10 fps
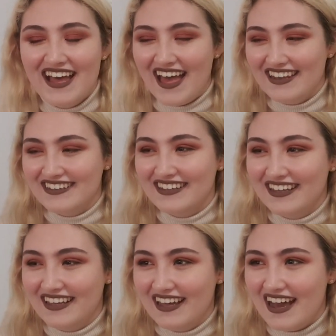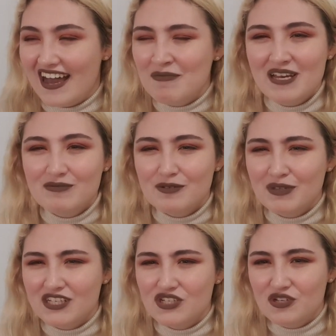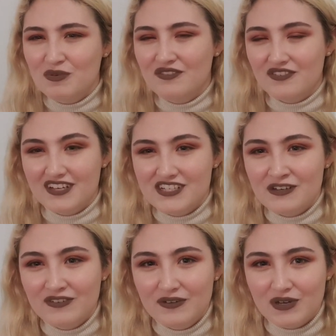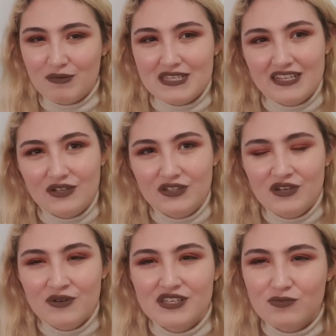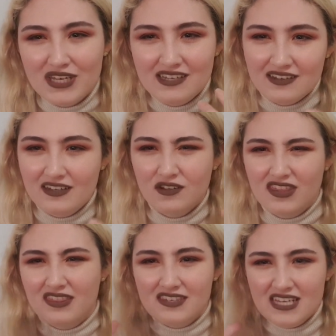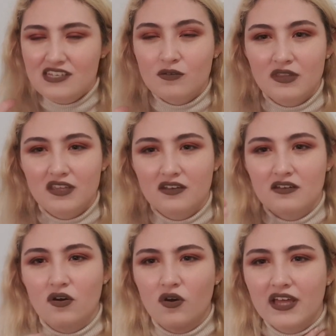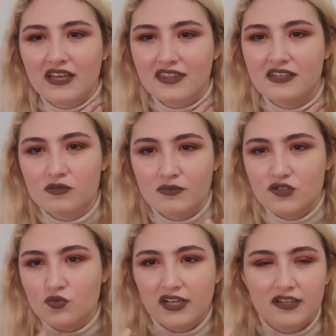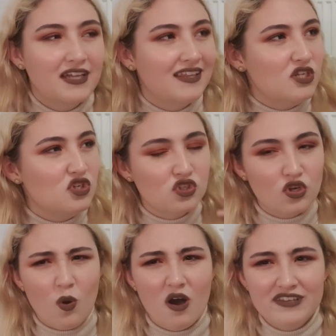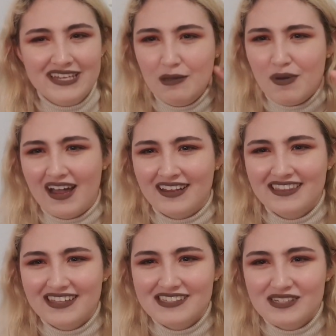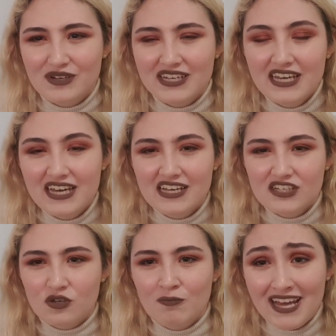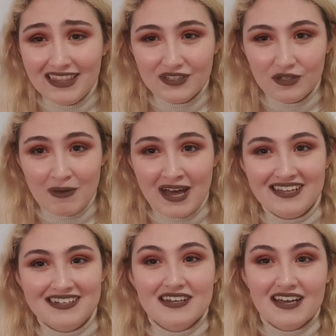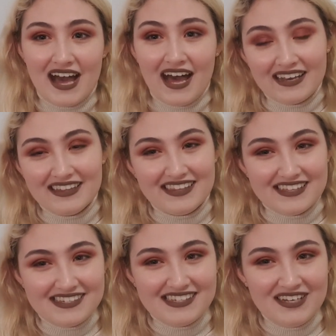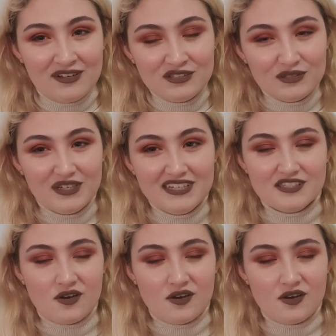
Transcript: And I made up some like stupid version of it when I was little, you know, because when you see something or like think something's real and then you just go off and keep adding things to it. So my little mind added this scene onto it.